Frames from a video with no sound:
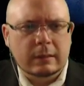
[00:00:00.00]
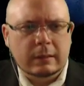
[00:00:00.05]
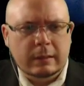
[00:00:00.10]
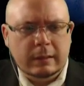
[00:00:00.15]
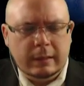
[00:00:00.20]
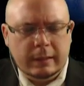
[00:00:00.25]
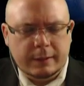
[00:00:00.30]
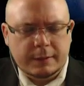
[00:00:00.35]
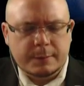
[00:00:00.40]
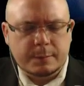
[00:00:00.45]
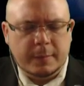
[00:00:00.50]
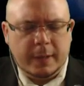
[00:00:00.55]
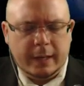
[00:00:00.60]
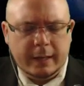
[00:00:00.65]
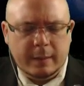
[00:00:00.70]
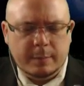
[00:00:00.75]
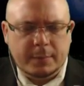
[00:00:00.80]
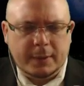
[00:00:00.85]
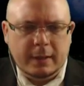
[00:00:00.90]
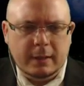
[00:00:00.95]
It is my
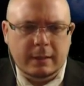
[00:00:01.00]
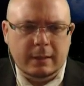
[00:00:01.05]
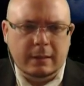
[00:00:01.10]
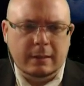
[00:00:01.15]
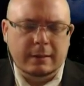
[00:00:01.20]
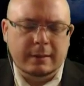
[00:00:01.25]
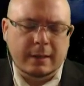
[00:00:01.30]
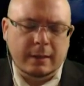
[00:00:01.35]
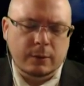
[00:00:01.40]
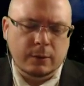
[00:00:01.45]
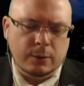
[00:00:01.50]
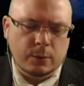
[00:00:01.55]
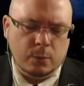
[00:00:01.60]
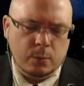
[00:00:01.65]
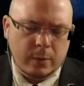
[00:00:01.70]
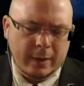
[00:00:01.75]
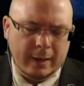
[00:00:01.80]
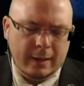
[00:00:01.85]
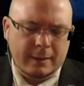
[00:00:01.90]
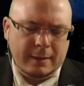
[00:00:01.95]
opinion that the
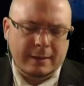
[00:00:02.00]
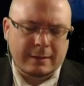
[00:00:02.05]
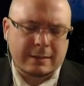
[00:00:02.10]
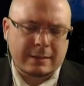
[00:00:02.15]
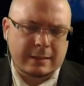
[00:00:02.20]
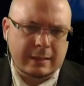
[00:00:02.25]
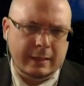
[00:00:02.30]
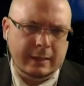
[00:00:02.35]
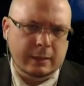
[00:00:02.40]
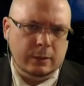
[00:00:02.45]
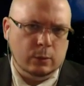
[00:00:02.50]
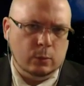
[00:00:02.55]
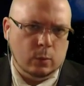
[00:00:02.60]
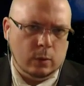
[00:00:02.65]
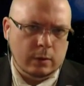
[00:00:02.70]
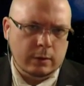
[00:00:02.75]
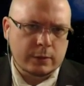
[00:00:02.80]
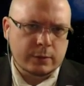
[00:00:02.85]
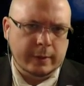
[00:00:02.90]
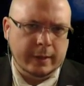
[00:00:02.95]
way that cycle
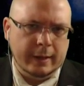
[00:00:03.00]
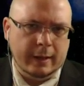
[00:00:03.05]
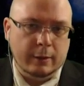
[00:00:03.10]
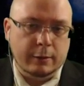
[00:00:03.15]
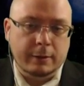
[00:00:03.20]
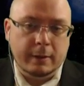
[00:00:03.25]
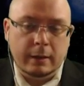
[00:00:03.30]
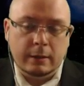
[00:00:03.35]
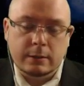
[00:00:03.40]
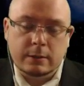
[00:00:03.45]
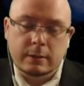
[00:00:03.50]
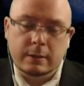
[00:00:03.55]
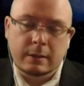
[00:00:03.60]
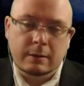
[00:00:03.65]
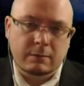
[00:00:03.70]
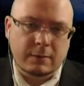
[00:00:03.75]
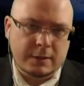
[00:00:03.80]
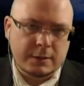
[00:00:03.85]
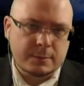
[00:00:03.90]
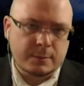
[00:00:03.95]
works right now, thanks to the
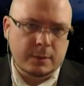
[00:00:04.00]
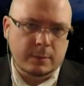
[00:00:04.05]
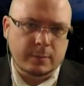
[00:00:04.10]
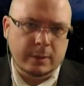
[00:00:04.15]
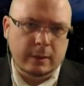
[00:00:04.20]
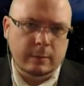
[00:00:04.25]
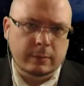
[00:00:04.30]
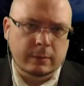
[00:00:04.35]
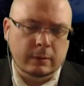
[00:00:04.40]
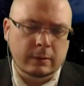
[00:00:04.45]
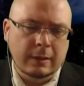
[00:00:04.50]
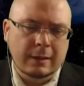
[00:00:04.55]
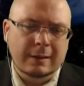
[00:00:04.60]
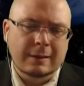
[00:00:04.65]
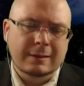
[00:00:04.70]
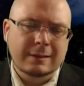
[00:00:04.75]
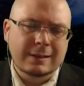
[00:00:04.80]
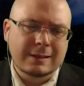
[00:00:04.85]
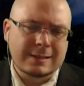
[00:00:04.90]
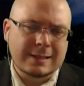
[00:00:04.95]
investment people,
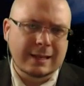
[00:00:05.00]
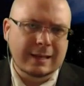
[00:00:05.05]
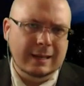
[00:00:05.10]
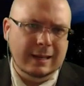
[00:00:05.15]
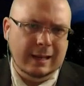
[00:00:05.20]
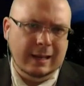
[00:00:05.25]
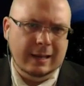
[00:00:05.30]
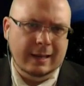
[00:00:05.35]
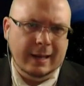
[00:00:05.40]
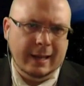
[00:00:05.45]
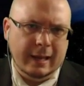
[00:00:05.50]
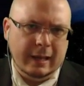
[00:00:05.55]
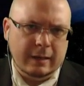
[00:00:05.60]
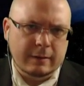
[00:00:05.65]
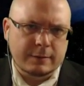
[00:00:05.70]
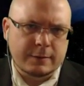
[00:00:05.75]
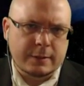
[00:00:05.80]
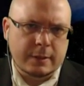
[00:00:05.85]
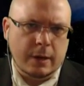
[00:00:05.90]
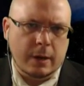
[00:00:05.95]
is a net negative
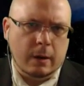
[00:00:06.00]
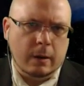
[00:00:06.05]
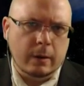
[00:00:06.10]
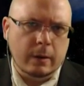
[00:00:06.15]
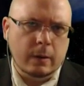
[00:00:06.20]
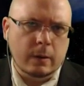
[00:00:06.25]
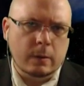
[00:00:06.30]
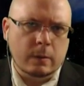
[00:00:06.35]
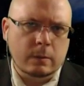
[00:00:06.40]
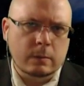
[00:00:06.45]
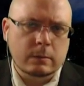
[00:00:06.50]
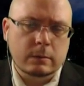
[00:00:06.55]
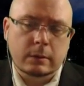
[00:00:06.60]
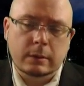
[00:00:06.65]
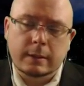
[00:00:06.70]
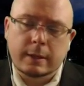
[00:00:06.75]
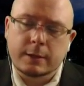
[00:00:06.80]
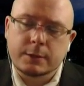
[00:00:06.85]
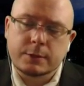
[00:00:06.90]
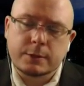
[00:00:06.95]
scenario. And
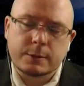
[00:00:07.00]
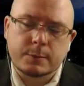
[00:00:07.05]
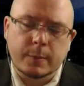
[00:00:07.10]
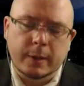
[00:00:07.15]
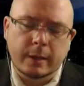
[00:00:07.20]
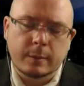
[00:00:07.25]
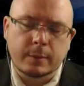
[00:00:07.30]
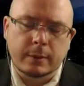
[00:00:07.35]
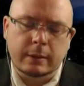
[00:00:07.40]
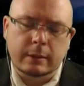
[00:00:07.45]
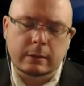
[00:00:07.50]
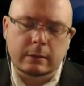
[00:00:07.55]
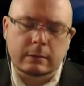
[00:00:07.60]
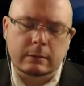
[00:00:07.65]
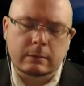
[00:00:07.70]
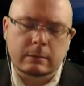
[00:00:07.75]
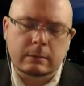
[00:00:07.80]
that is just my opinion.